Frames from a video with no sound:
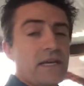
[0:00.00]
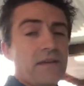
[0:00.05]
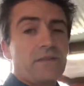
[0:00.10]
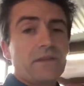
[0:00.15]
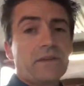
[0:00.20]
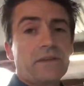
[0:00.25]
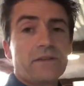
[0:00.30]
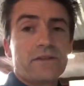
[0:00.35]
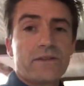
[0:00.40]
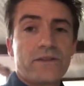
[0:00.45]

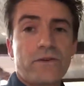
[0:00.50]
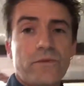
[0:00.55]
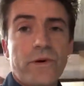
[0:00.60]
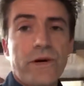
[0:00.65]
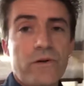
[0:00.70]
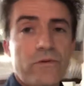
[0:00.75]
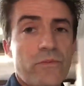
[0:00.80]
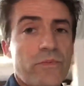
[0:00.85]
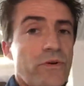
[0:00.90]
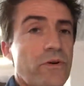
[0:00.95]
nothing that's
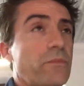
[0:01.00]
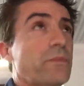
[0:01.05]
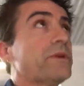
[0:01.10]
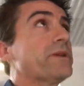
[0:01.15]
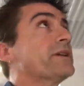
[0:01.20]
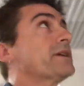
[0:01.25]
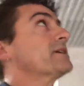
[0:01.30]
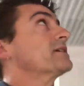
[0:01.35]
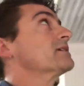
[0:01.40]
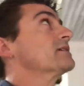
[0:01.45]
square or
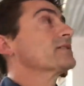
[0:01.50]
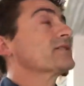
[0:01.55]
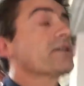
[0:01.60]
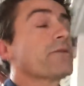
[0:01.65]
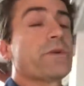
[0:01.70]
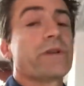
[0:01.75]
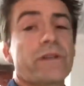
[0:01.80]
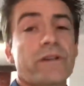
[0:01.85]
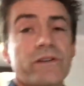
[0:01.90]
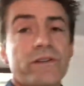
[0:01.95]
perpendicular,
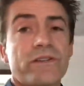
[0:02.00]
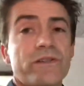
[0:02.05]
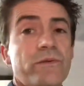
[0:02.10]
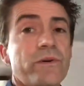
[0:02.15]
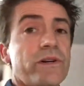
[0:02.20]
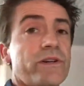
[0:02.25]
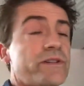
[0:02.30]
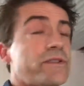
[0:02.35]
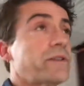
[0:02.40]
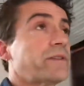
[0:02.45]
so when you've got a
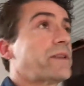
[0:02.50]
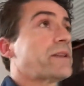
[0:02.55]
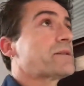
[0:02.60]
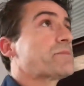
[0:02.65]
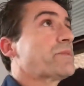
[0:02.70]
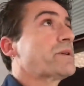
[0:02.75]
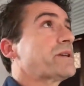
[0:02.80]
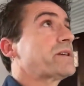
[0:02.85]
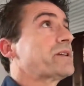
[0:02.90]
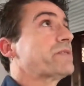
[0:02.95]
square sheet
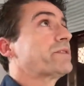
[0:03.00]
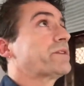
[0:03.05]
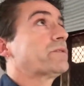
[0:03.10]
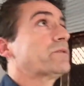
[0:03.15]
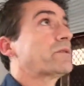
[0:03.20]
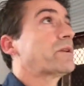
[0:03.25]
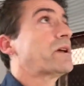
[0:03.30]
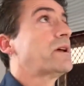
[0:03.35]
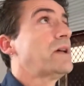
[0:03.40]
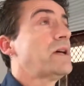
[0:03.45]
that's been
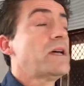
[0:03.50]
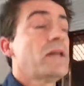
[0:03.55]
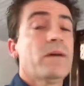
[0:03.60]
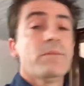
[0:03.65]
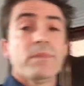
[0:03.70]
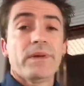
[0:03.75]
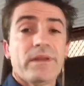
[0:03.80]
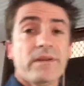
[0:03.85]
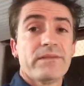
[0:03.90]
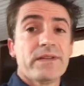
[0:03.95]
difficult.
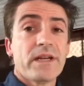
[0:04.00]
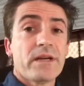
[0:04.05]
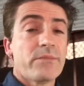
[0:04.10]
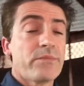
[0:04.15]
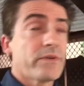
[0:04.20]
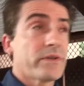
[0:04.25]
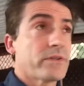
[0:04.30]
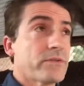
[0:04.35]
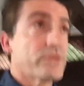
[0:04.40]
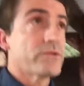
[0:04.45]
But they've done a
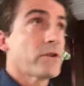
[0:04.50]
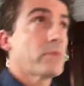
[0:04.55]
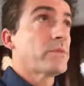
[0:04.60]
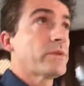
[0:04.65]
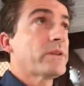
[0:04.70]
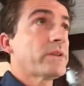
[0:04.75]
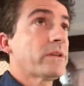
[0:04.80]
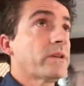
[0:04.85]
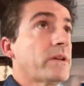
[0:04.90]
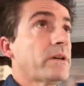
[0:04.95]
pretty good job
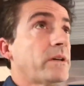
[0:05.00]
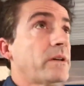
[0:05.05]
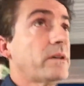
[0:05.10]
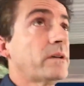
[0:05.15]
with it.